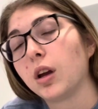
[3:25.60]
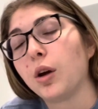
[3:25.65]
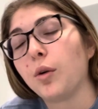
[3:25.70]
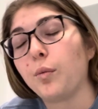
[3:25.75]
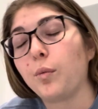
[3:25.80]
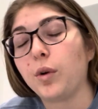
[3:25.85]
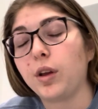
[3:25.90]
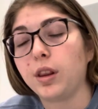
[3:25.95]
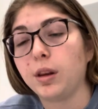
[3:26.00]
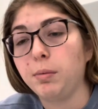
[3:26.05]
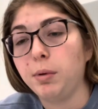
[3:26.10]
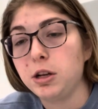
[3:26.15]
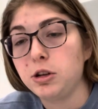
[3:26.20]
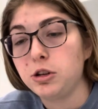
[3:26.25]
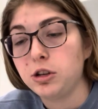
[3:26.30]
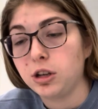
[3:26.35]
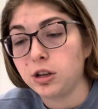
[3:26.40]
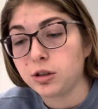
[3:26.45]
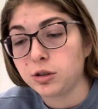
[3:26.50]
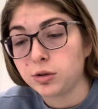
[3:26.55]
When the
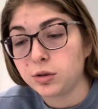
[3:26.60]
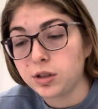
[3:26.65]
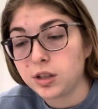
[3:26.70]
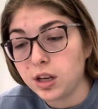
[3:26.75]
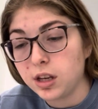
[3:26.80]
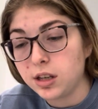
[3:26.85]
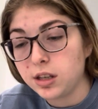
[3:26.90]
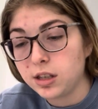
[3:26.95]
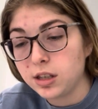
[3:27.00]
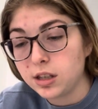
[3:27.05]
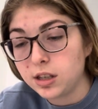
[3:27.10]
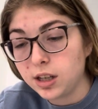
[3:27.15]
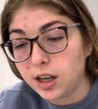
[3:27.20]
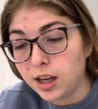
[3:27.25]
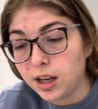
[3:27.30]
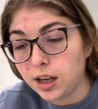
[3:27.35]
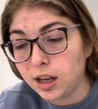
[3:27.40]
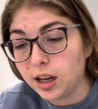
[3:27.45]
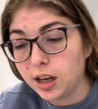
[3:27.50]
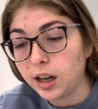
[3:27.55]
patient is
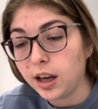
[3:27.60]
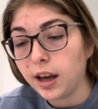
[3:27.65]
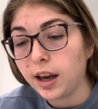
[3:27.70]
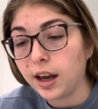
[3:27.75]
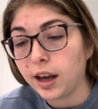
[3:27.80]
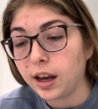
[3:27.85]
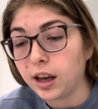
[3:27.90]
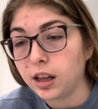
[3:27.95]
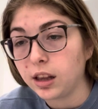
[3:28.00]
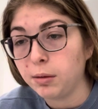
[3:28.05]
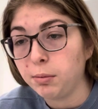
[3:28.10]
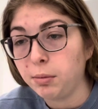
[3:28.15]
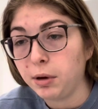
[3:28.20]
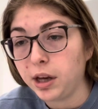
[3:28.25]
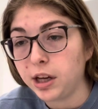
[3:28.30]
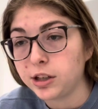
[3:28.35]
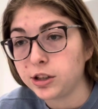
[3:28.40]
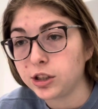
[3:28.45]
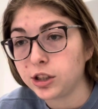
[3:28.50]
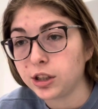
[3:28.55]
resuscitated and the
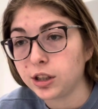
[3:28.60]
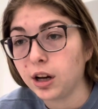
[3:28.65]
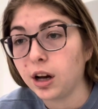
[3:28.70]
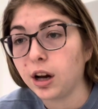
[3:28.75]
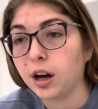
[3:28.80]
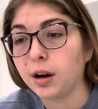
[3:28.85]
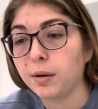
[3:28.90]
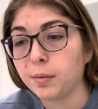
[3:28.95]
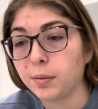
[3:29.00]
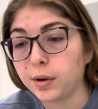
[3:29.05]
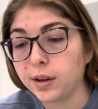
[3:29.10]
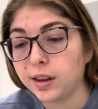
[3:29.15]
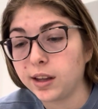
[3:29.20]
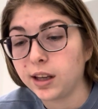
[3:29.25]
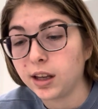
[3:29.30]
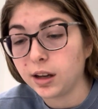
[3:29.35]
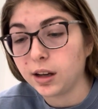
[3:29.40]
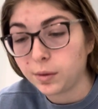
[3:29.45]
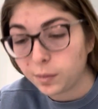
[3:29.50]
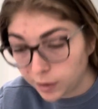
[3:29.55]
patient when
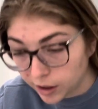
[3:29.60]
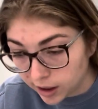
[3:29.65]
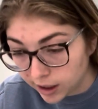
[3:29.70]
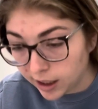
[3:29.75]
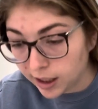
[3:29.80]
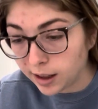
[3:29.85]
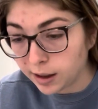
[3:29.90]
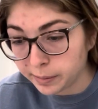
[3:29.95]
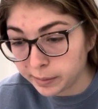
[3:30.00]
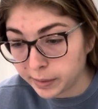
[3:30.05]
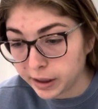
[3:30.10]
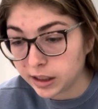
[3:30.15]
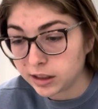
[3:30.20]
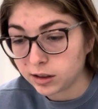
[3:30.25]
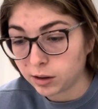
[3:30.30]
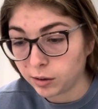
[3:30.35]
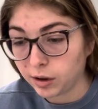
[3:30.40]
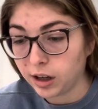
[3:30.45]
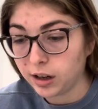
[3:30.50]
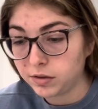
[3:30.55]
the EMS
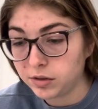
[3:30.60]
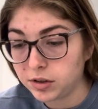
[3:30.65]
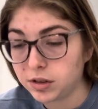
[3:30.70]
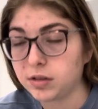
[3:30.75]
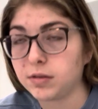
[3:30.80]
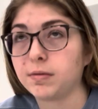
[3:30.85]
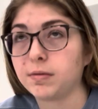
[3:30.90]
arrives.